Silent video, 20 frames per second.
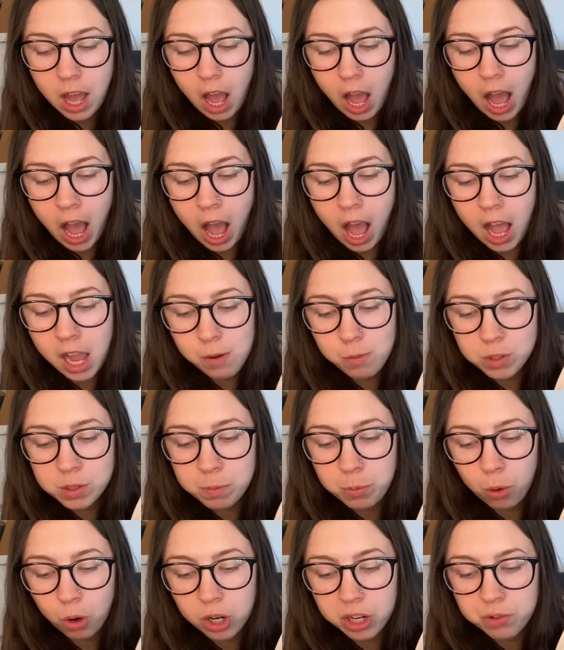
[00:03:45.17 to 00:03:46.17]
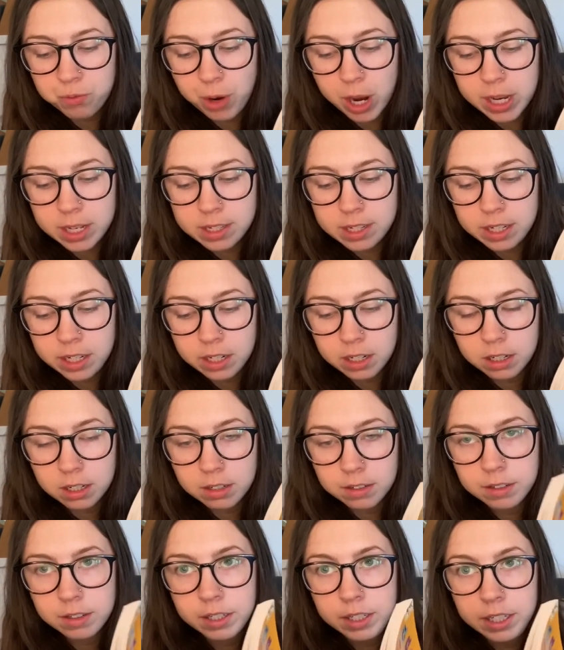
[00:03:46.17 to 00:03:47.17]
"I was born and raised here,"
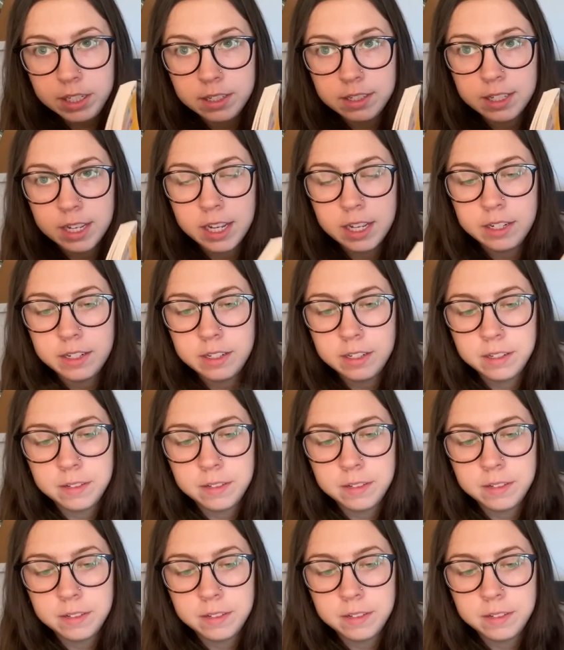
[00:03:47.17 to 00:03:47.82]
he said.